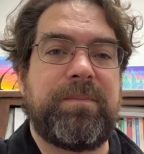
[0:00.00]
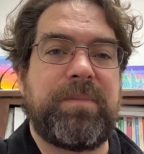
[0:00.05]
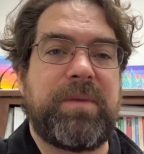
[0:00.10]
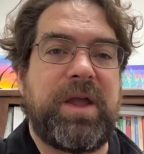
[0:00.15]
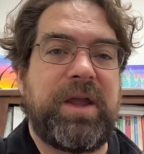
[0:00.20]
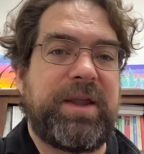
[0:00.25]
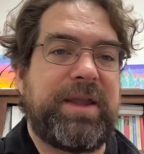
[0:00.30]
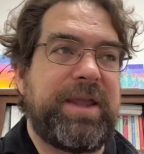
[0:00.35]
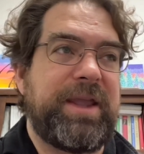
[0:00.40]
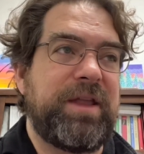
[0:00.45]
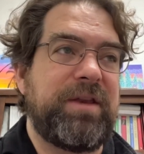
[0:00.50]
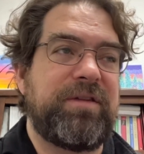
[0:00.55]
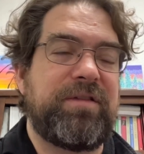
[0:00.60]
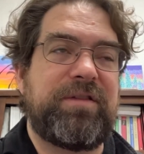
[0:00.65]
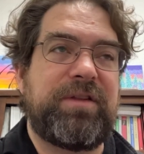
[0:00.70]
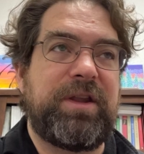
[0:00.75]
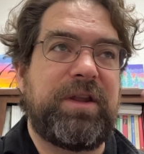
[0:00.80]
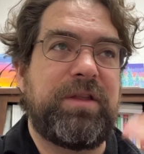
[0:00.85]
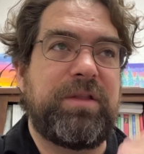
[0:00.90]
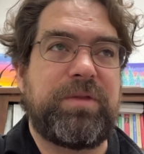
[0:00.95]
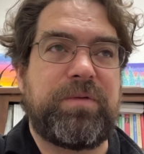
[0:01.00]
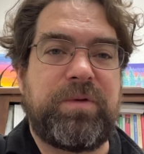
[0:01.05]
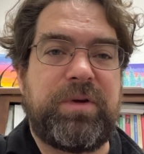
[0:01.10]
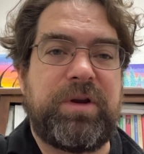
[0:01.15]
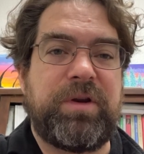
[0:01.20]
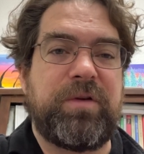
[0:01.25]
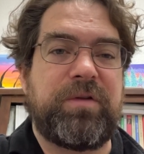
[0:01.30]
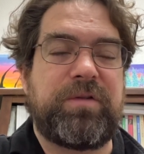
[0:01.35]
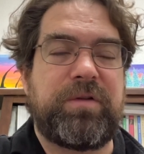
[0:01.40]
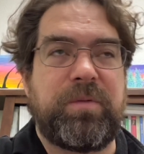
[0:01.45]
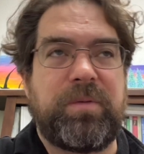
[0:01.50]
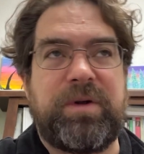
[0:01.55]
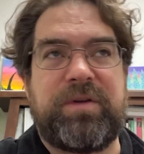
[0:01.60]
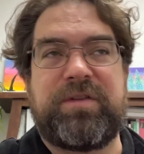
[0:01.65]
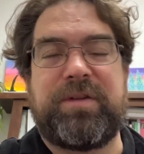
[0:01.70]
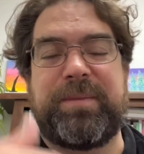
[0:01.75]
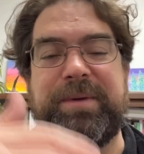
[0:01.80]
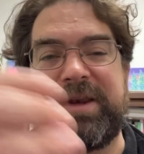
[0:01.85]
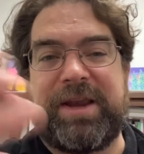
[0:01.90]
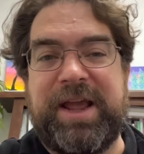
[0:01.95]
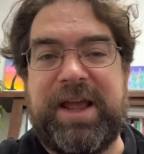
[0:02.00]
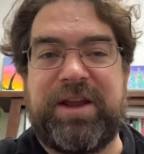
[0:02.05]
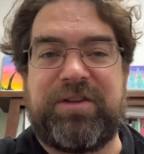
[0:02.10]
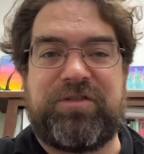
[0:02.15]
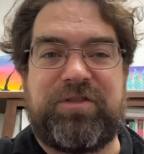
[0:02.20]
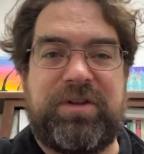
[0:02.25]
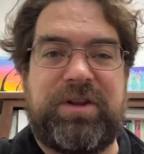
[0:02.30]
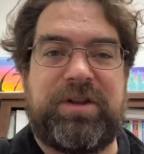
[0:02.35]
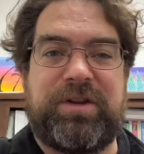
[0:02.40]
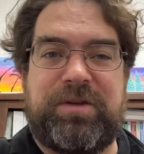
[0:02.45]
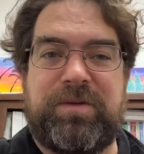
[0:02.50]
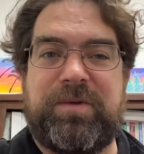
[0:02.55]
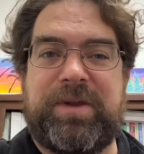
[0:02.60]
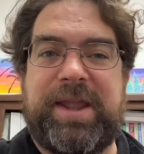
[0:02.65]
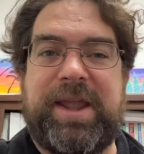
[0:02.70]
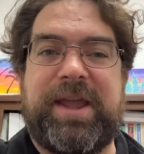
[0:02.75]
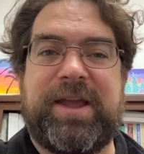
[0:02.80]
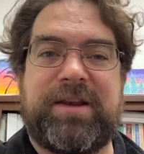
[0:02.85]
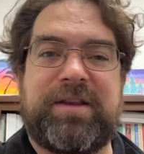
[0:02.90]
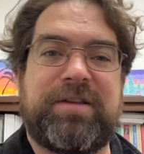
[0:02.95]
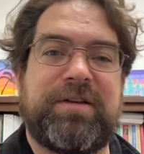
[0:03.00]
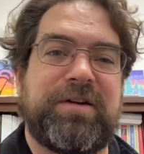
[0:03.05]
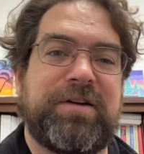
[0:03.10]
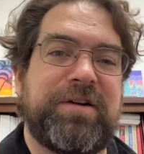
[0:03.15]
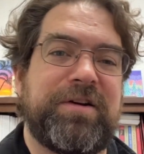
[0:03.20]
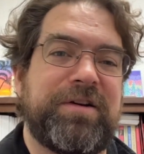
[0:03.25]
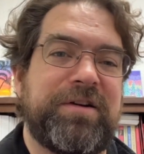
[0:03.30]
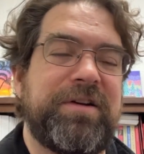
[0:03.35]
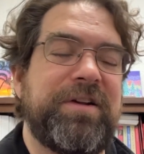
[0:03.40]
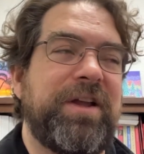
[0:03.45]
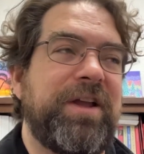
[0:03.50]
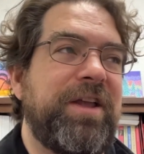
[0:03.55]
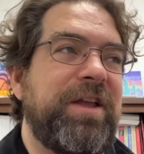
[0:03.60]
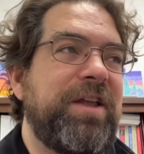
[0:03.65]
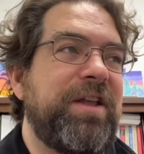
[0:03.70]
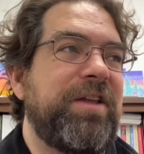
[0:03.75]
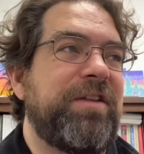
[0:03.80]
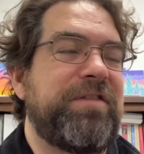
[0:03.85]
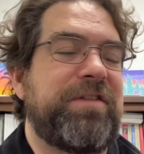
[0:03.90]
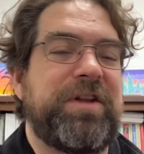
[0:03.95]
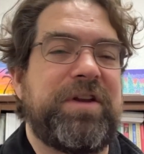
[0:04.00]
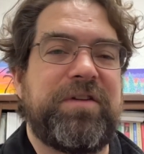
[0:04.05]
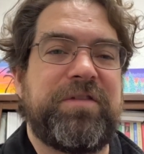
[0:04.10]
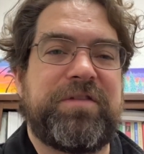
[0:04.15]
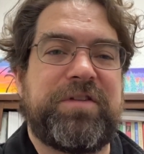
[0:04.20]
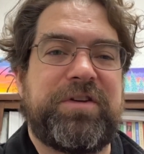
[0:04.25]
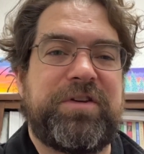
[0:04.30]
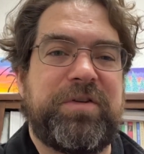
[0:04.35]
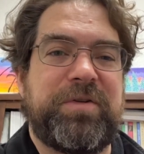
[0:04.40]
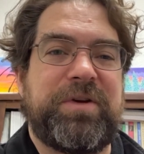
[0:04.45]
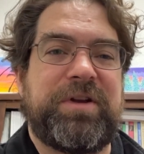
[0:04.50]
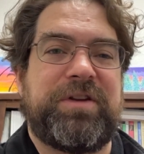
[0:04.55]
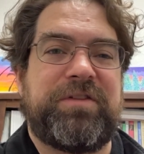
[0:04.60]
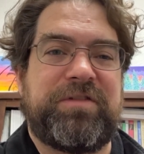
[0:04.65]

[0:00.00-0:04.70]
I can't sing 3 notes at once. I mean, actually, you can. There are singers that do it.